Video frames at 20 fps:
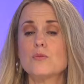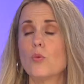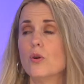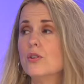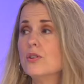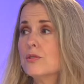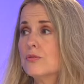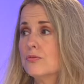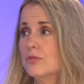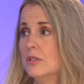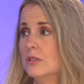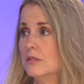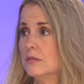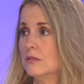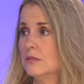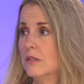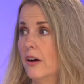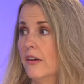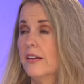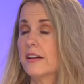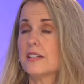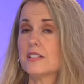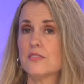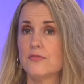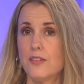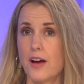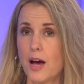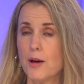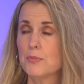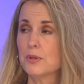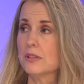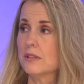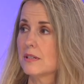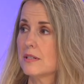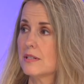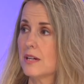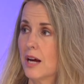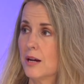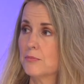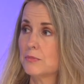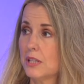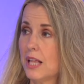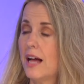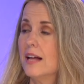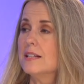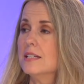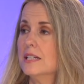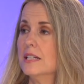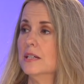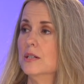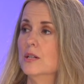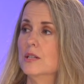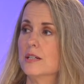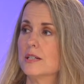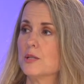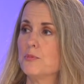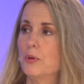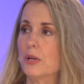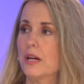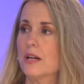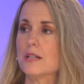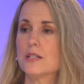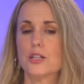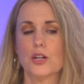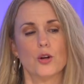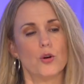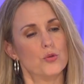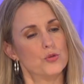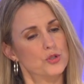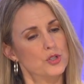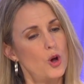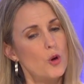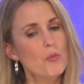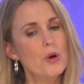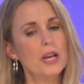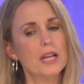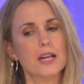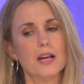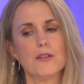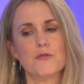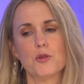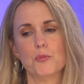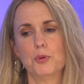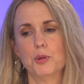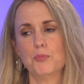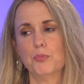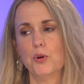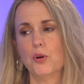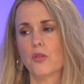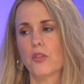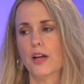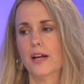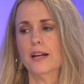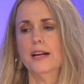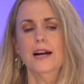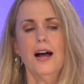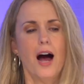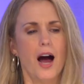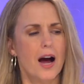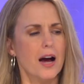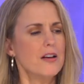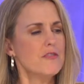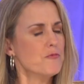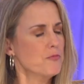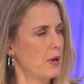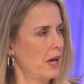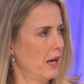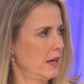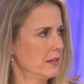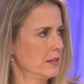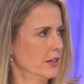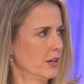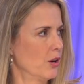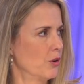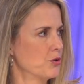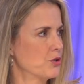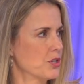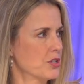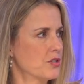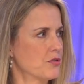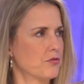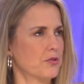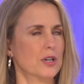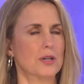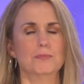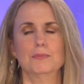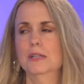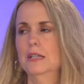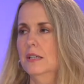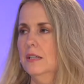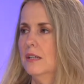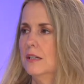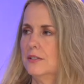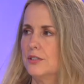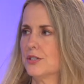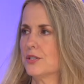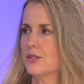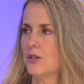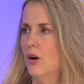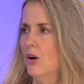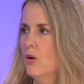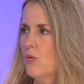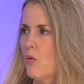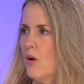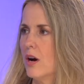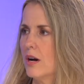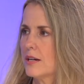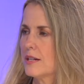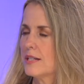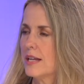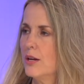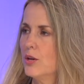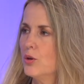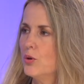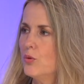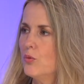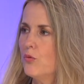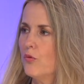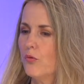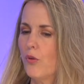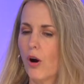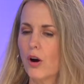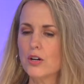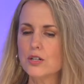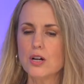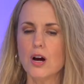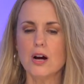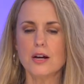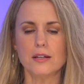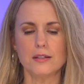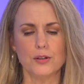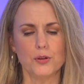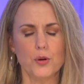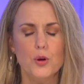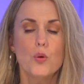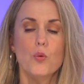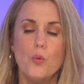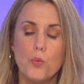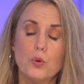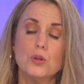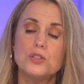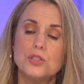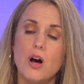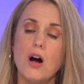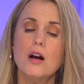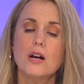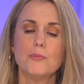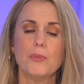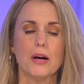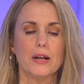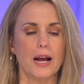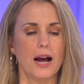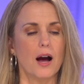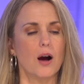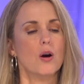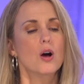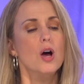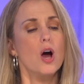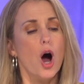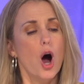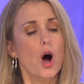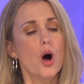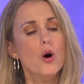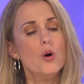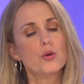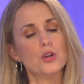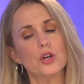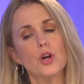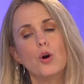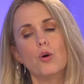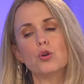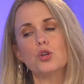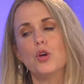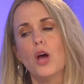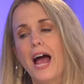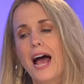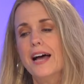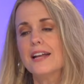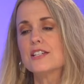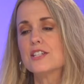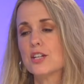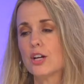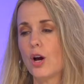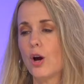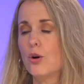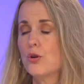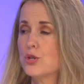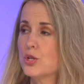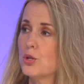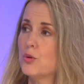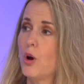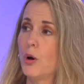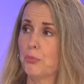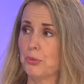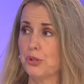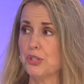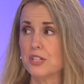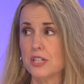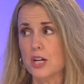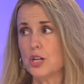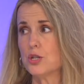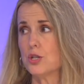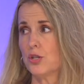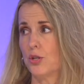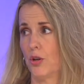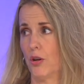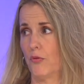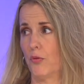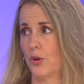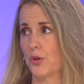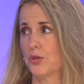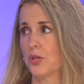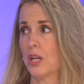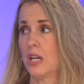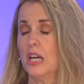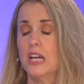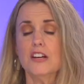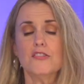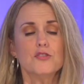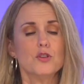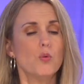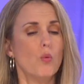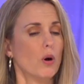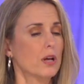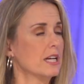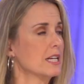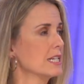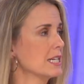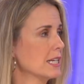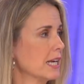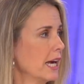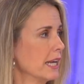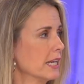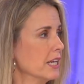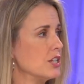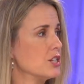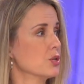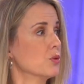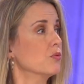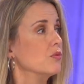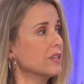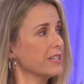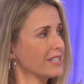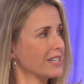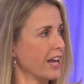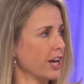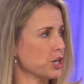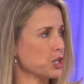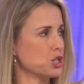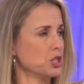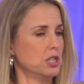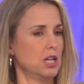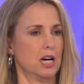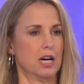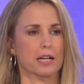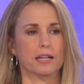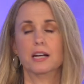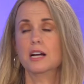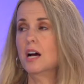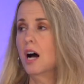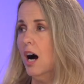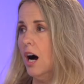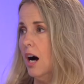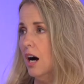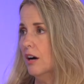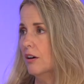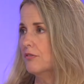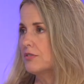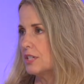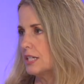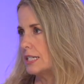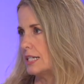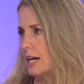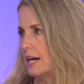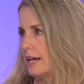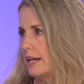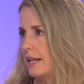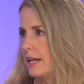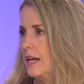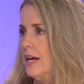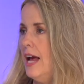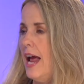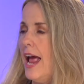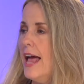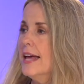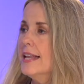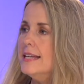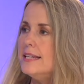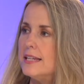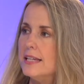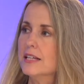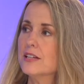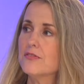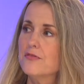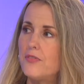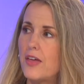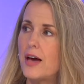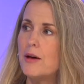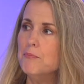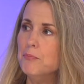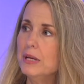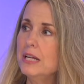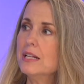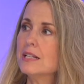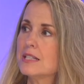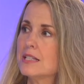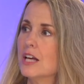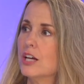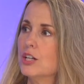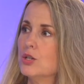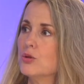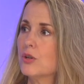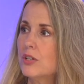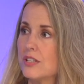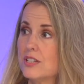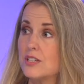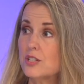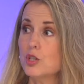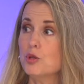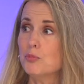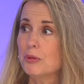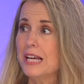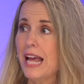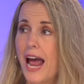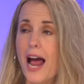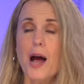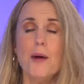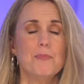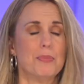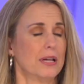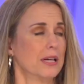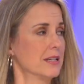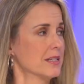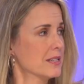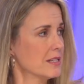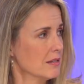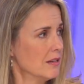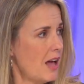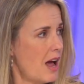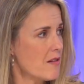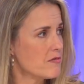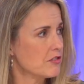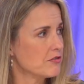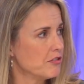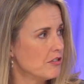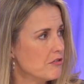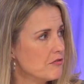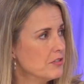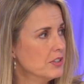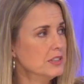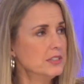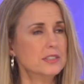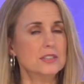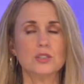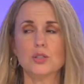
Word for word: wonderful. I think it's fabulous. I'm glad to hear this because, you know, so many of the people that I've met, you know, just from just all walks, who are talking, who will talk about how, oh, you know, you had to go to a prestigious university if you wanted to get into this echelon of society. And if that means that you can still be happy and still have a fulfilling